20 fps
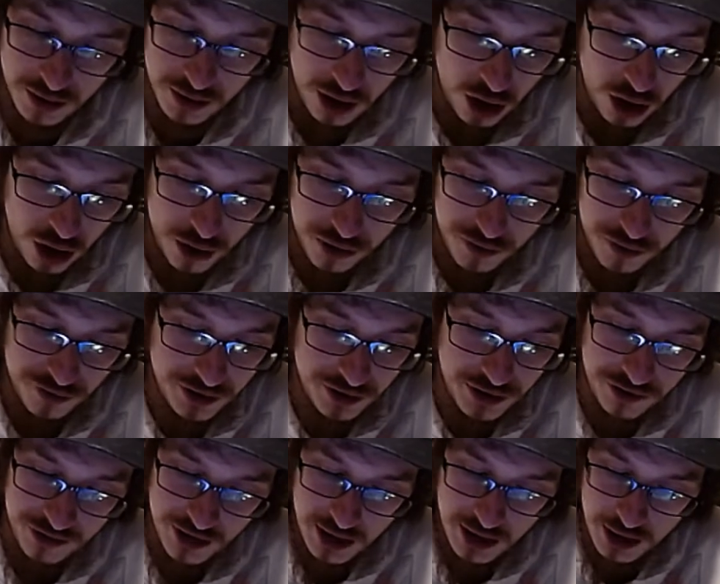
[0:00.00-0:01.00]
all of these
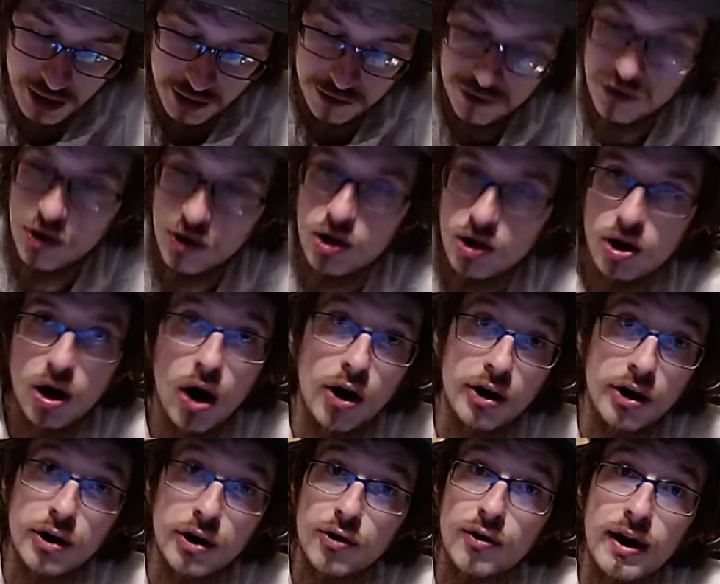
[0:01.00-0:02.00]
things are
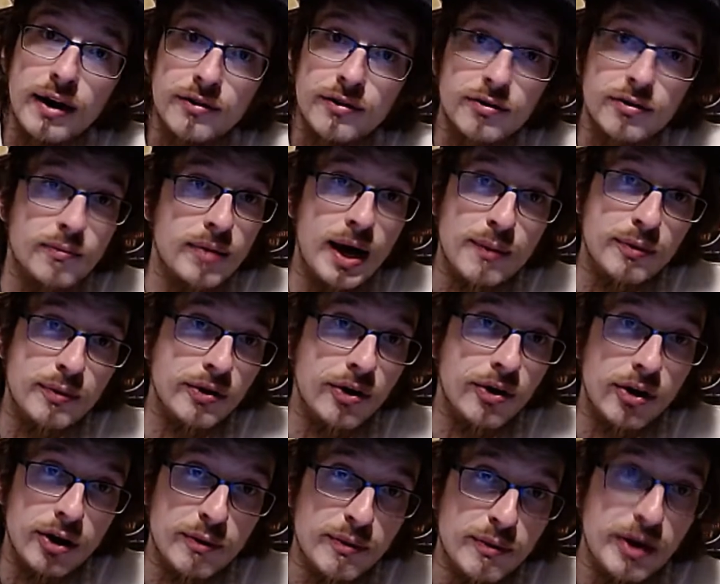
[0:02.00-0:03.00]
going to rise in
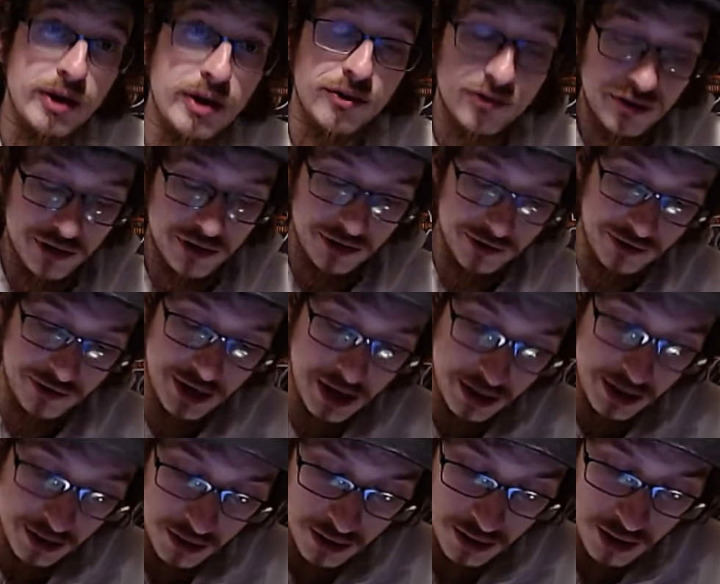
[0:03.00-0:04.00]
popularity because of this
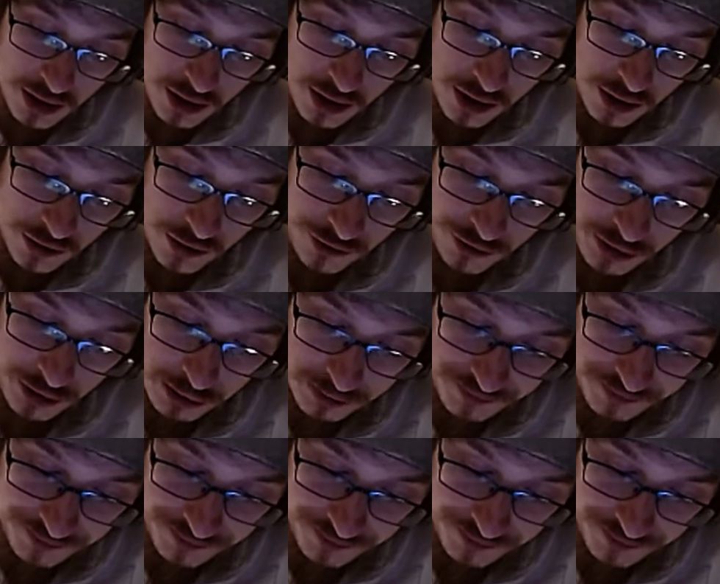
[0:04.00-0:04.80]
deck. So